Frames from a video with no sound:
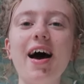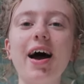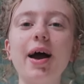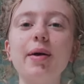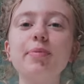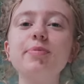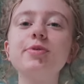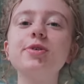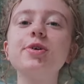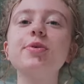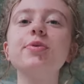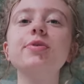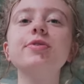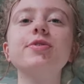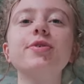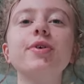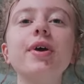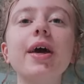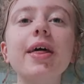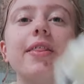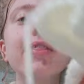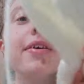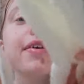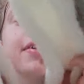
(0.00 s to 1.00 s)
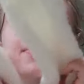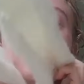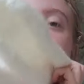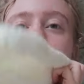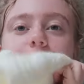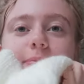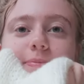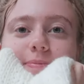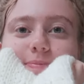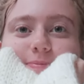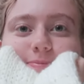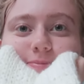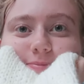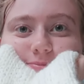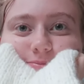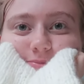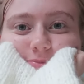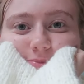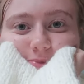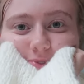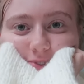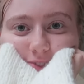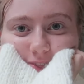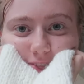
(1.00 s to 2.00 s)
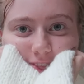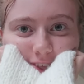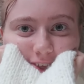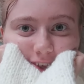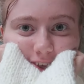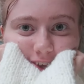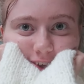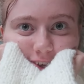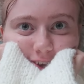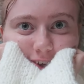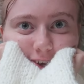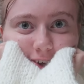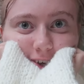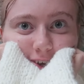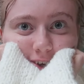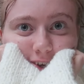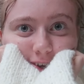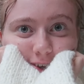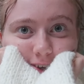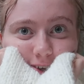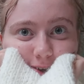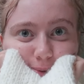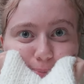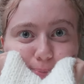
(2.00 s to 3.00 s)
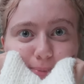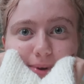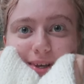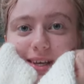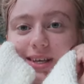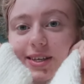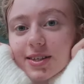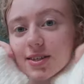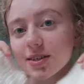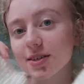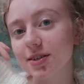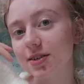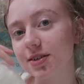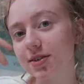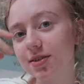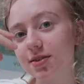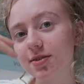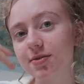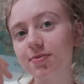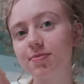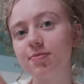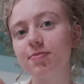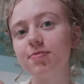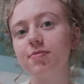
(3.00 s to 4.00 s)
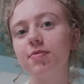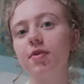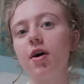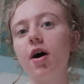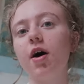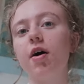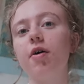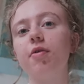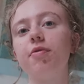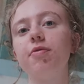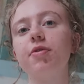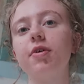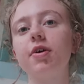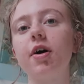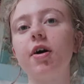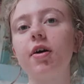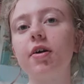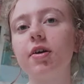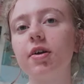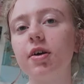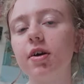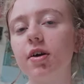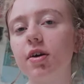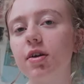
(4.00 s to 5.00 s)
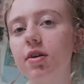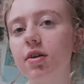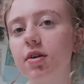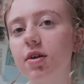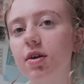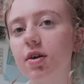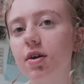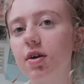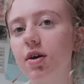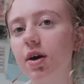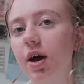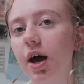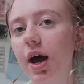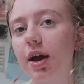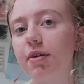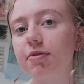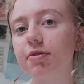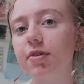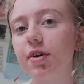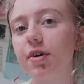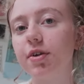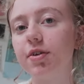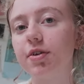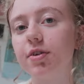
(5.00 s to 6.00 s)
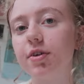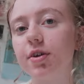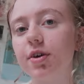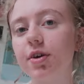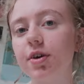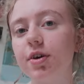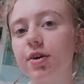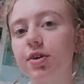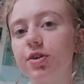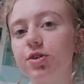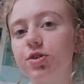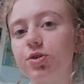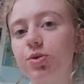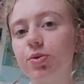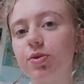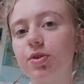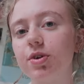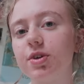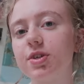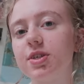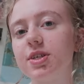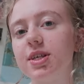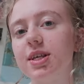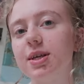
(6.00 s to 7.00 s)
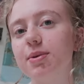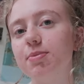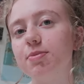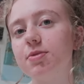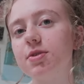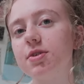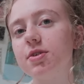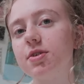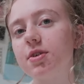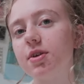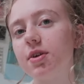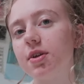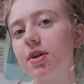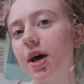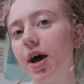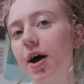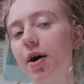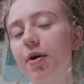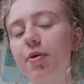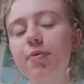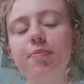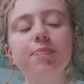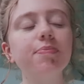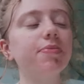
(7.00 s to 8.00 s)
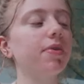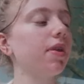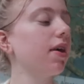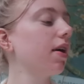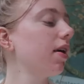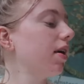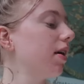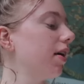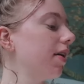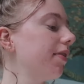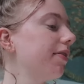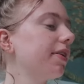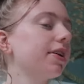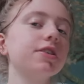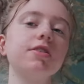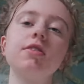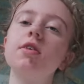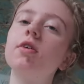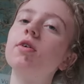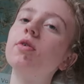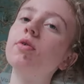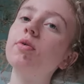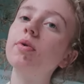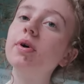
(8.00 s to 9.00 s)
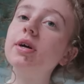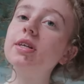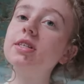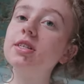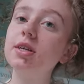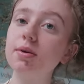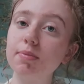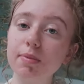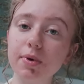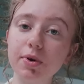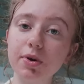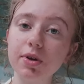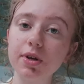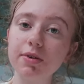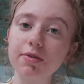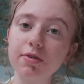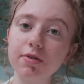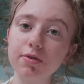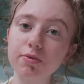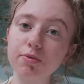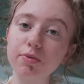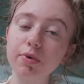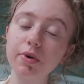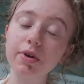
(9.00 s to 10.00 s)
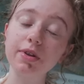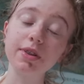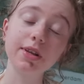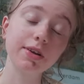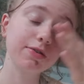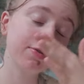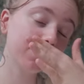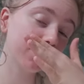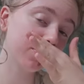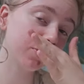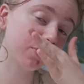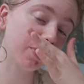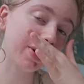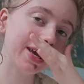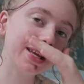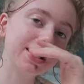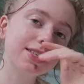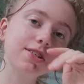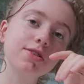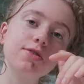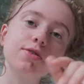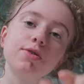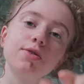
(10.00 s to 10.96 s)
I'm sewing together the pieces of the cardigan. I've done the shoulder seams now. There's always a million different ways